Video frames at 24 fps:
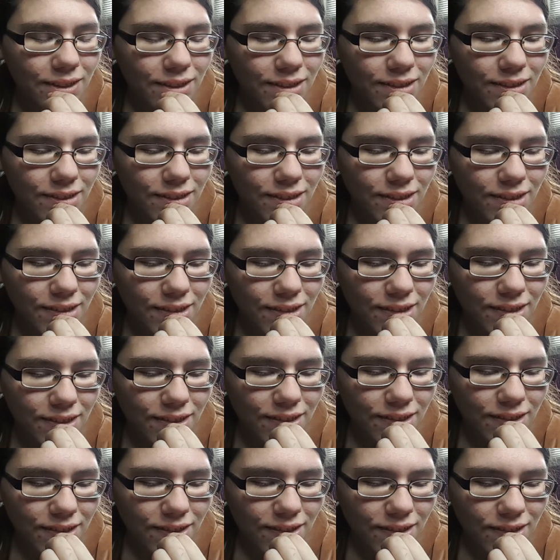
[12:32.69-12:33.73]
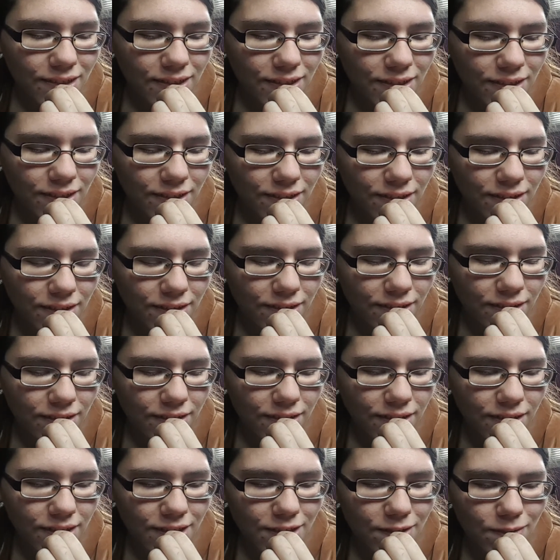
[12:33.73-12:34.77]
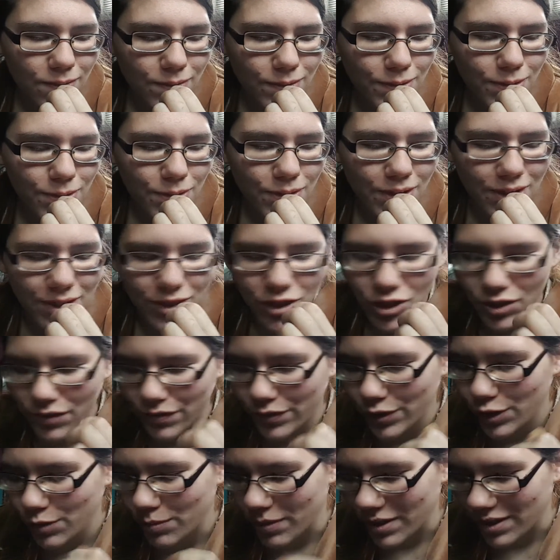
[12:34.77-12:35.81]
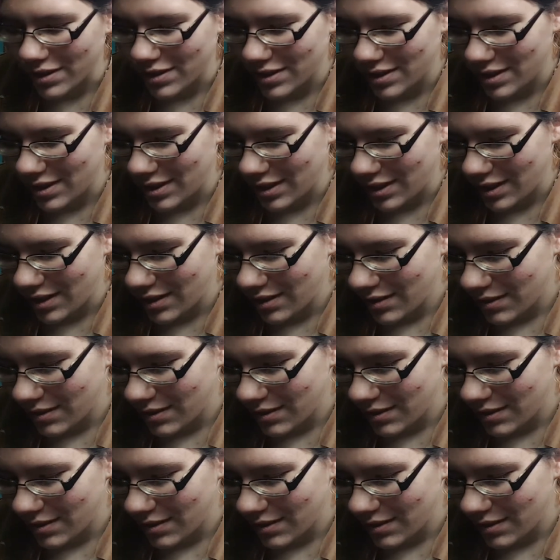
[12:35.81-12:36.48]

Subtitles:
It's like, I don't know how I should feel about this tea.